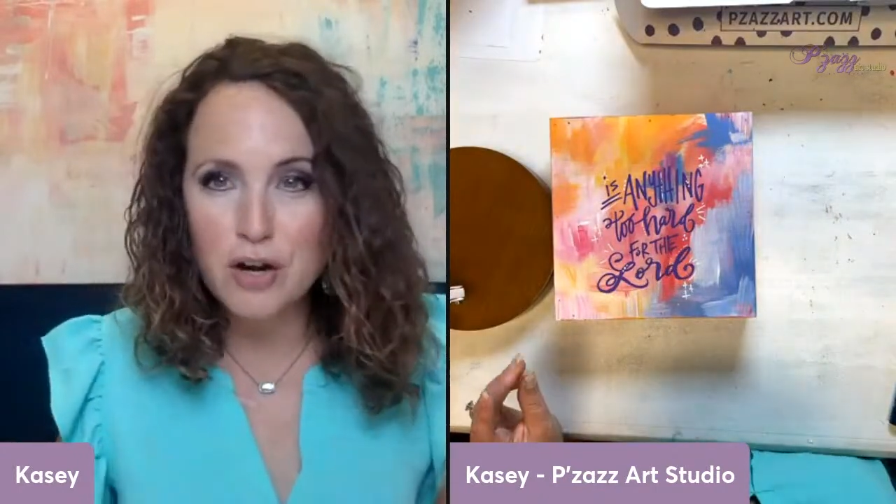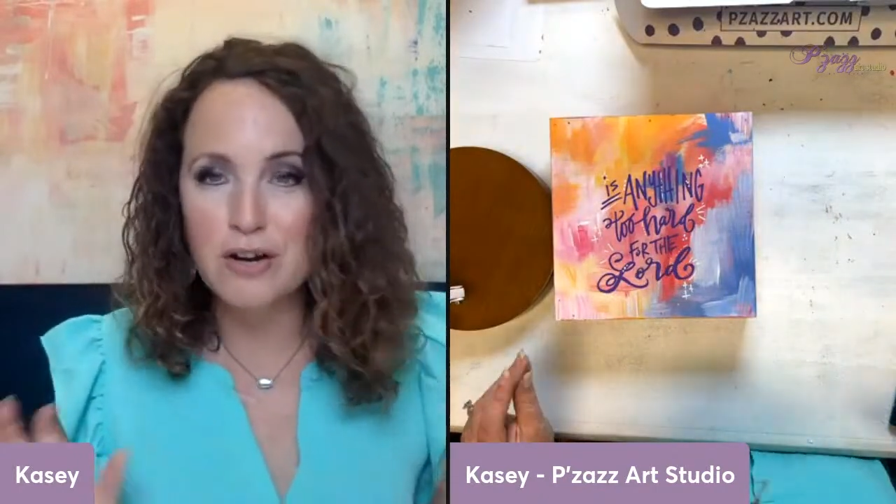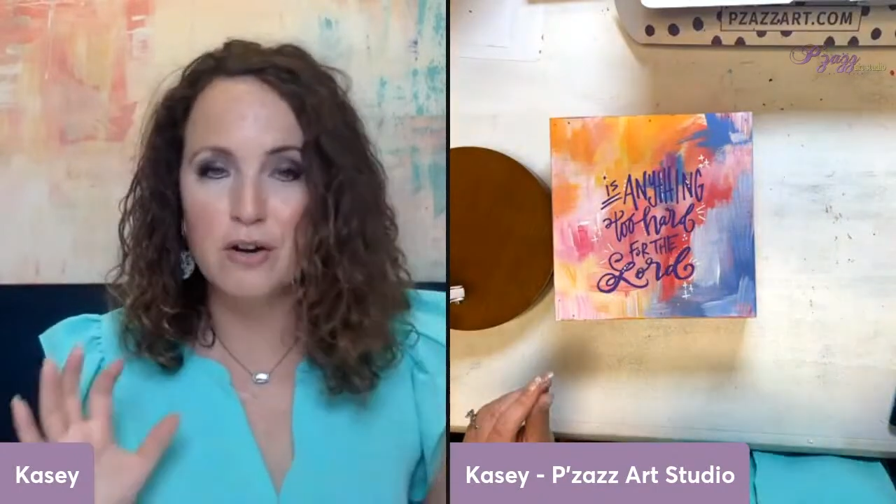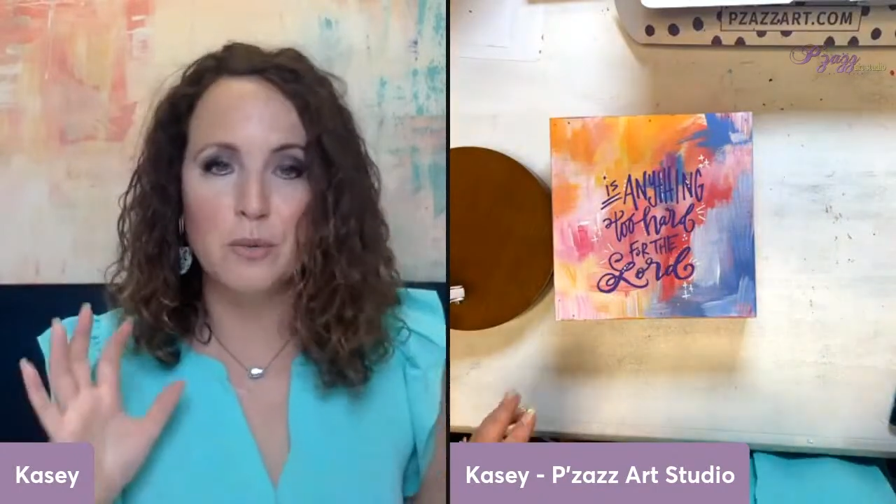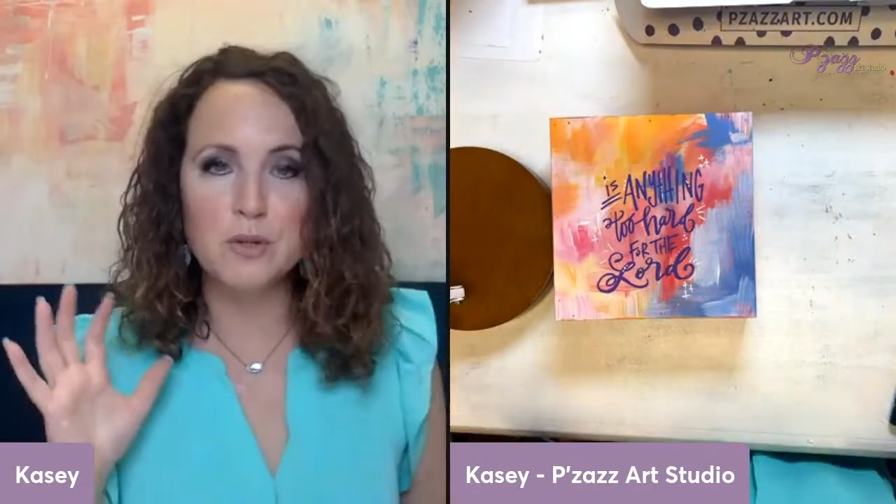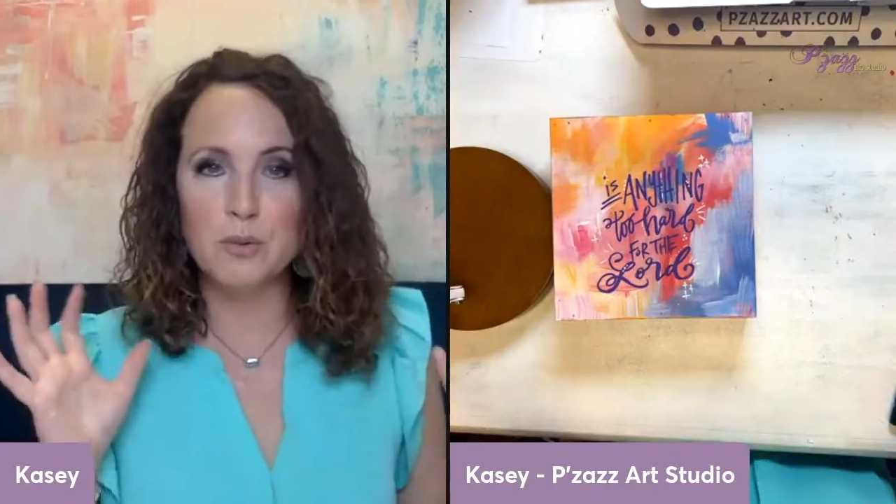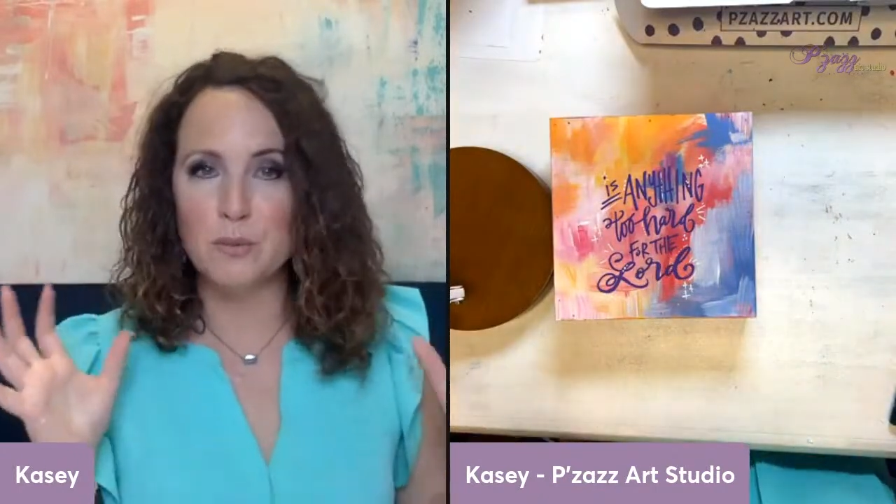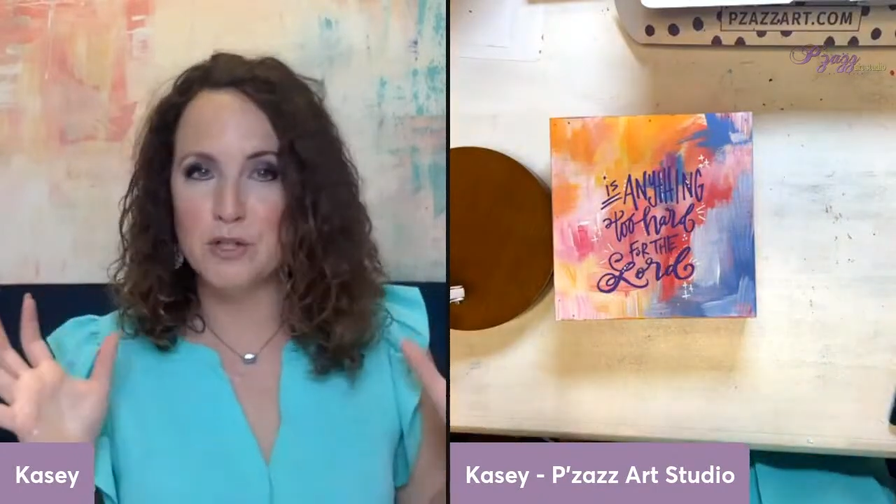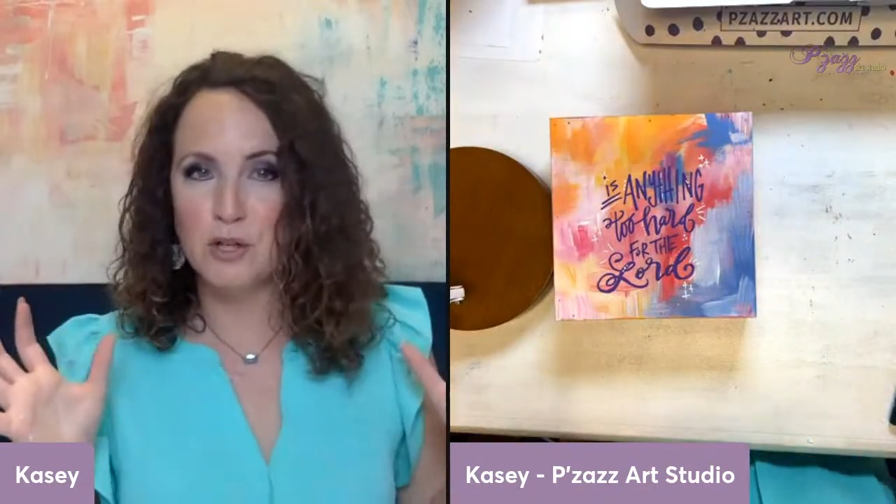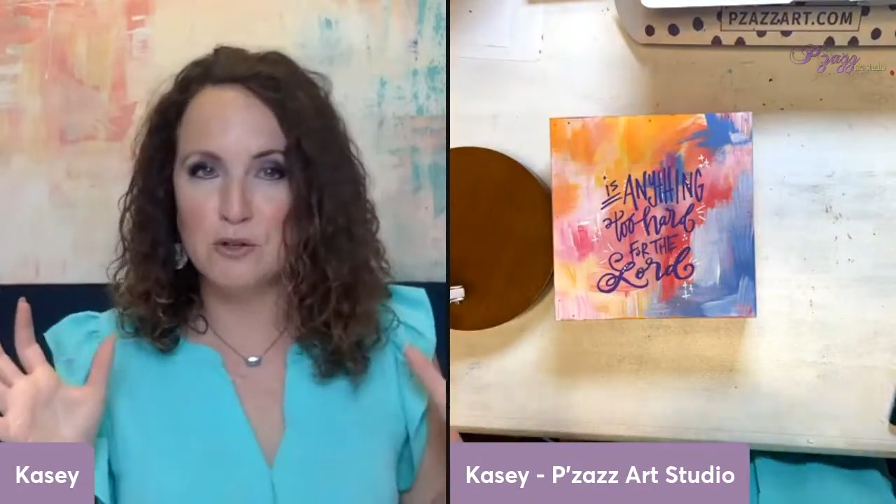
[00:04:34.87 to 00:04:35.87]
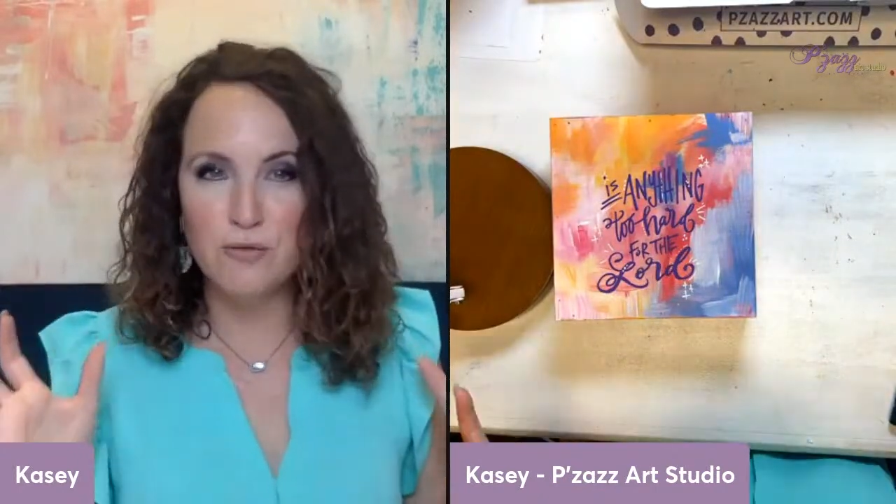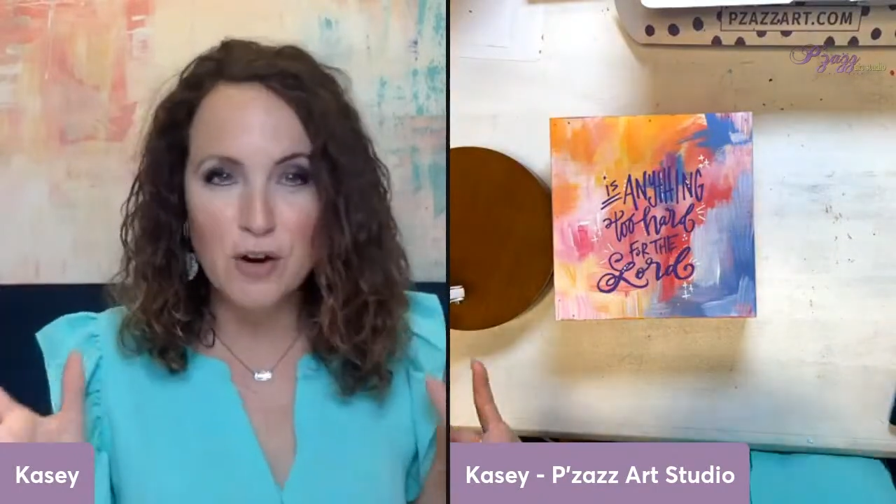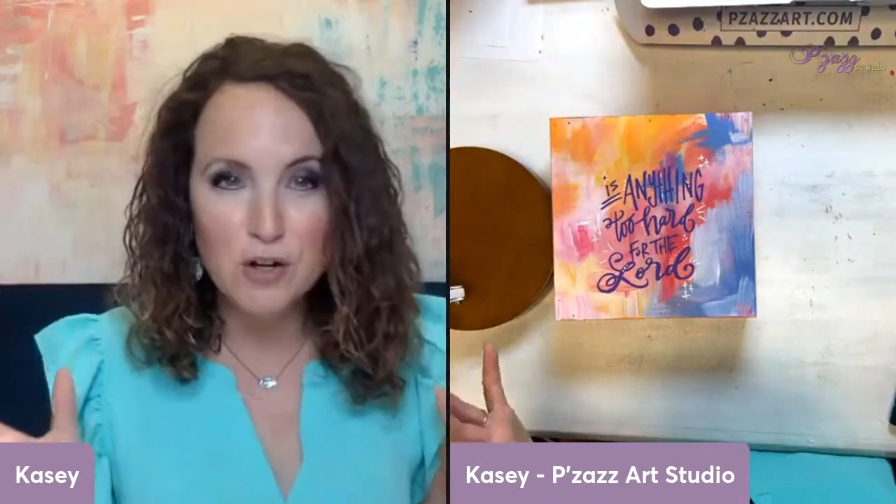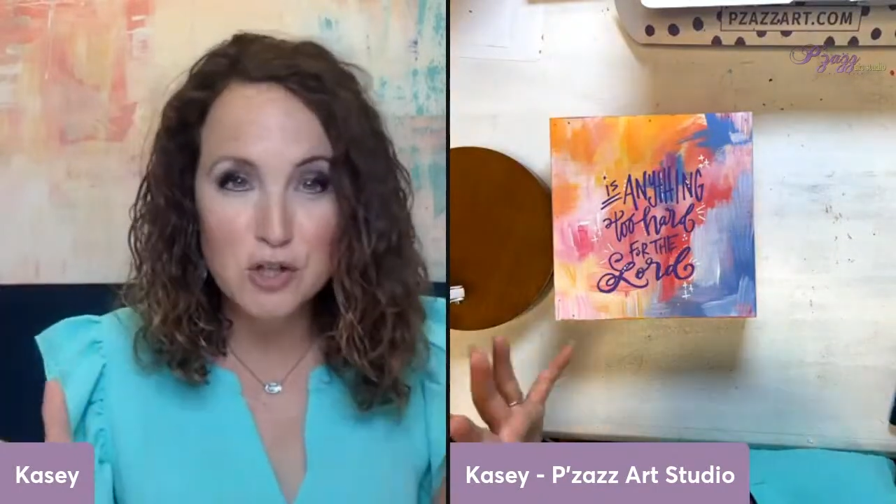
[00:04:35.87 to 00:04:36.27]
You don't know which one to use first.